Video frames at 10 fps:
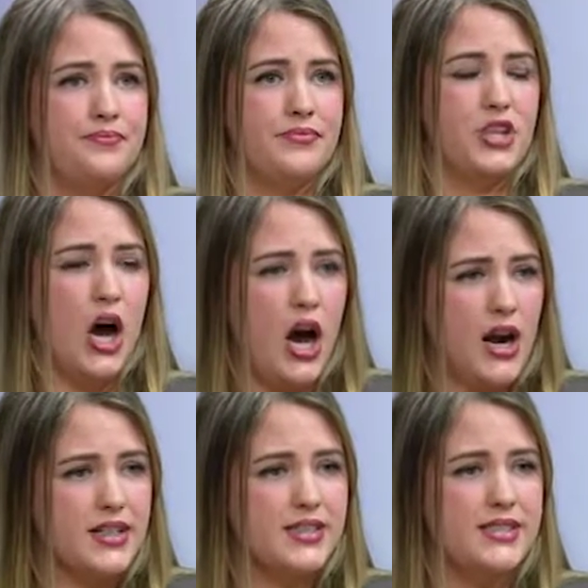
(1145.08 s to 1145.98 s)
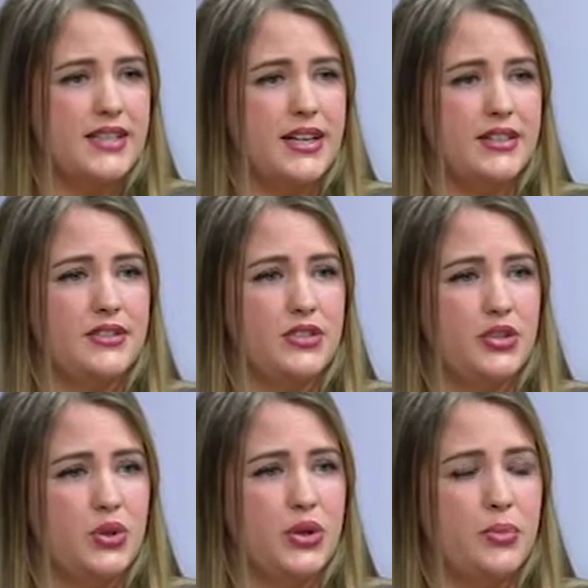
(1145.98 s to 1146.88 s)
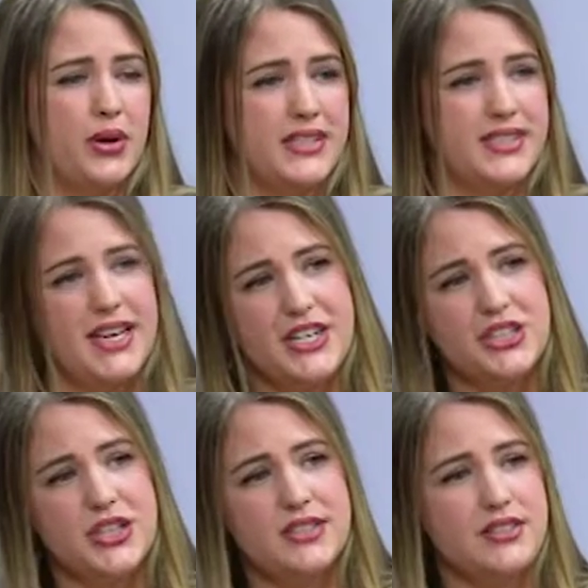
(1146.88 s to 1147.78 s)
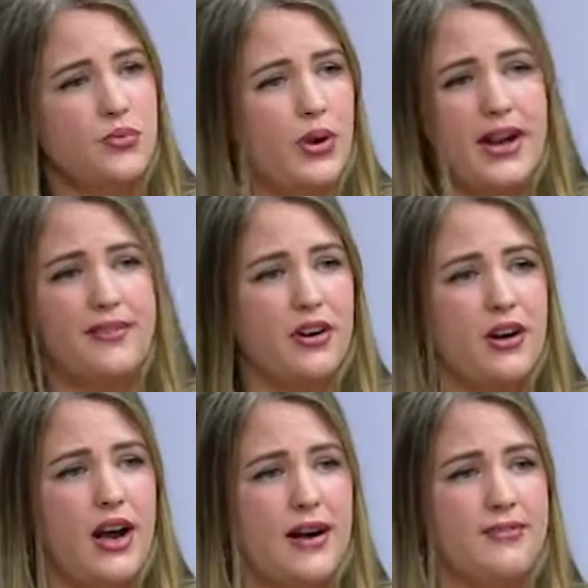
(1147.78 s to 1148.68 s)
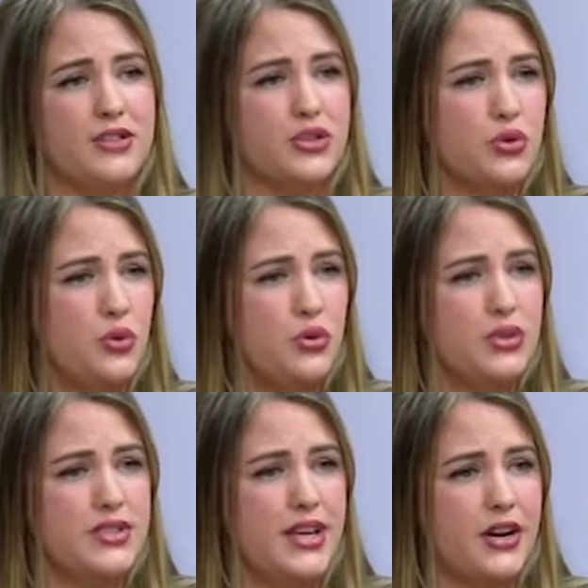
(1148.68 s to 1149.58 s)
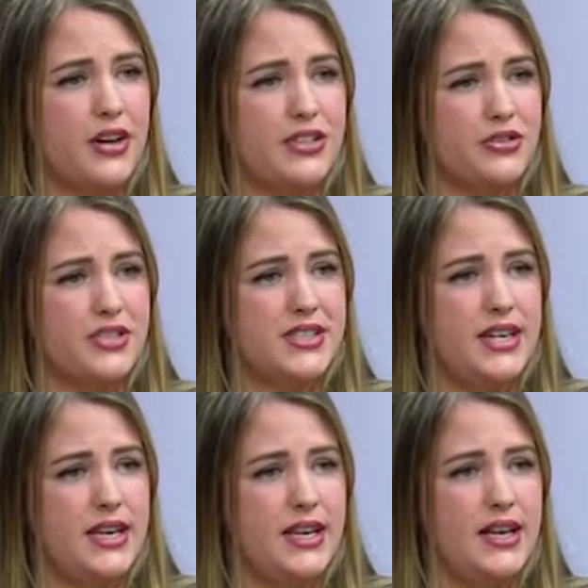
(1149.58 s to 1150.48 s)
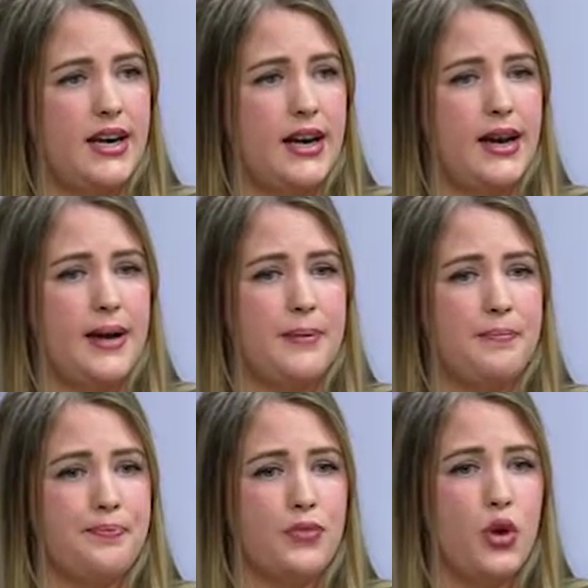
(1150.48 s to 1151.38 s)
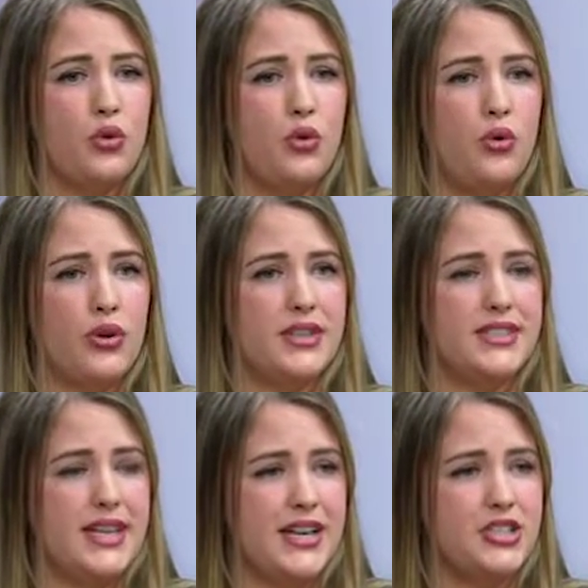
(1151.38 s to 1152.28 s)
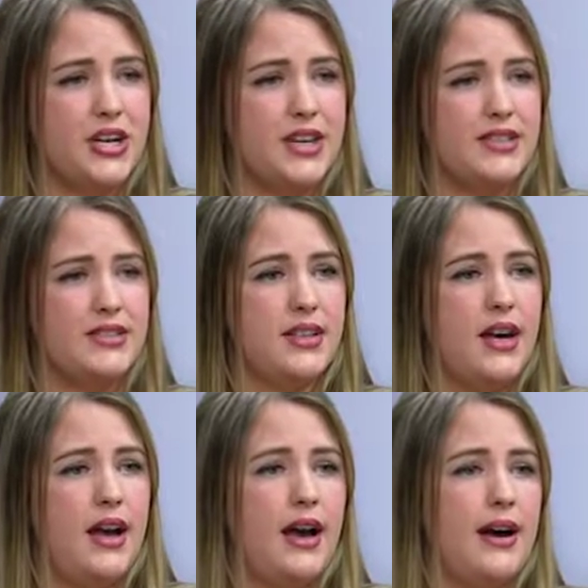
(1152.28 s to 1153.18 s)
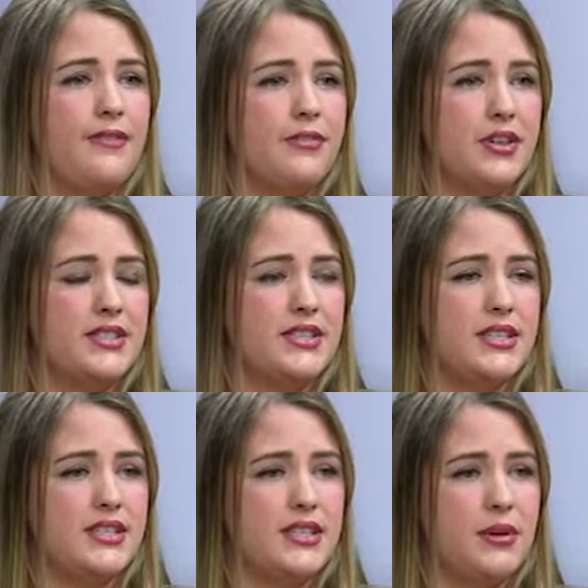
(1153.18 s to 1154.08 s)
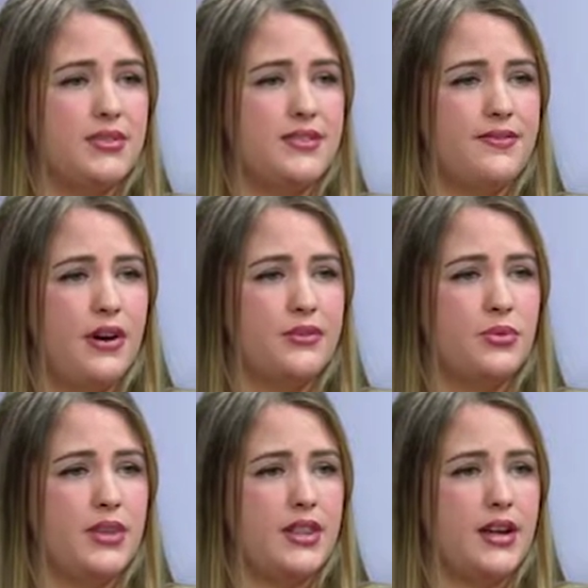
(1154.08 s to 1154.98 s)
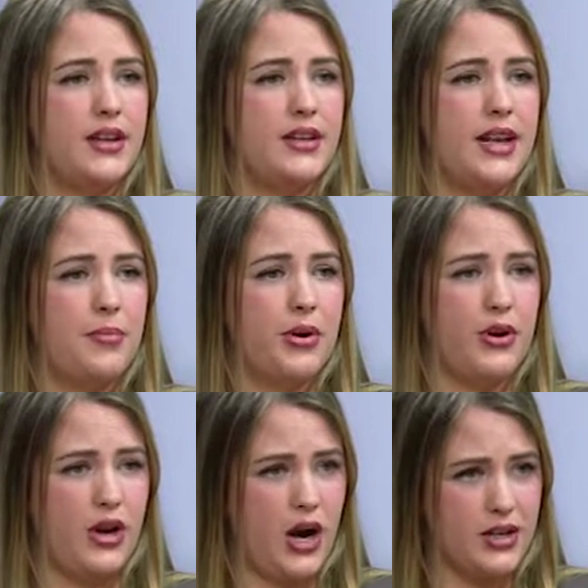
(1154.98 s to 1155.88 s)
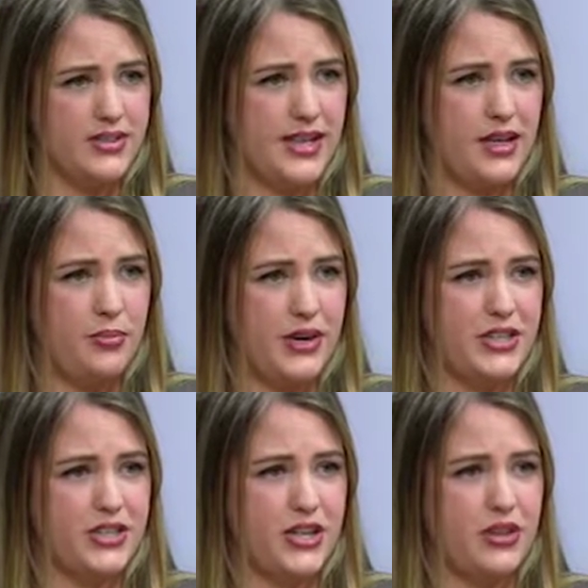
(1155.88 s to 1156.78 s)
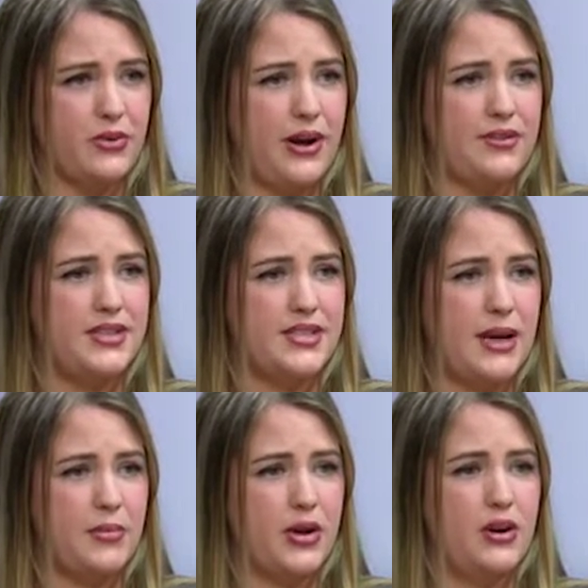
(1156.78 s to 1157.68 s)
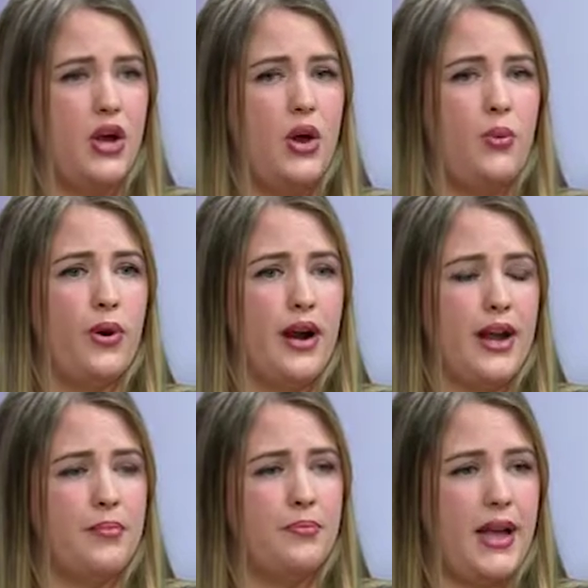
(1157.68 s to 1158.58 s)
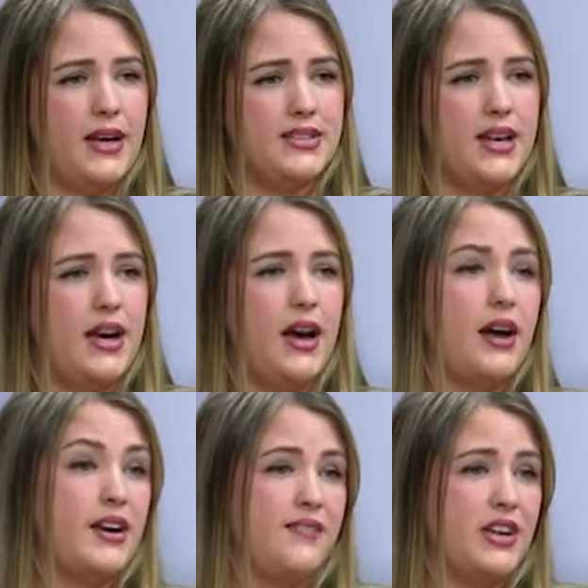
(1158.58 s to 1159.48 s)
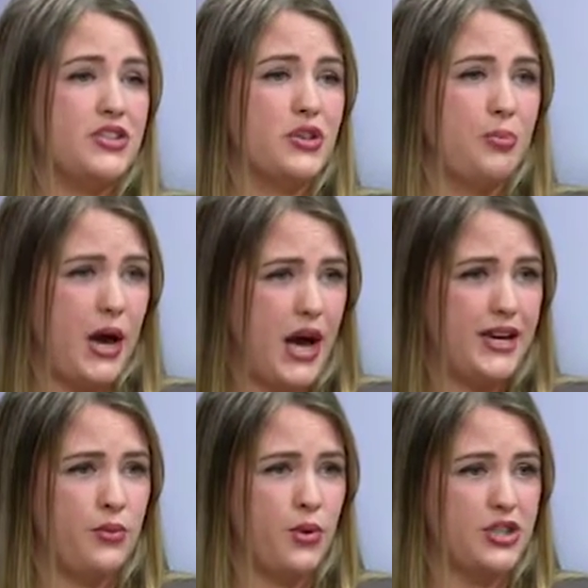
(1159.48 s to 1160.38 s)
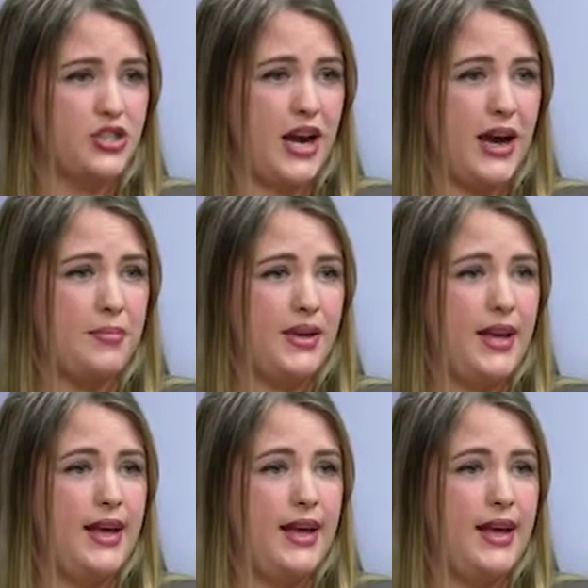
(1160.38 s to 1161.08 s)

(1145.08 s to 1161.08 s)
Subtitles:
talks and do little presentations whenever for schools that are interested, local organizations. For instance, I was involved with the neighborhood art celebration throughout the summer, where I held an unconventional potting workshop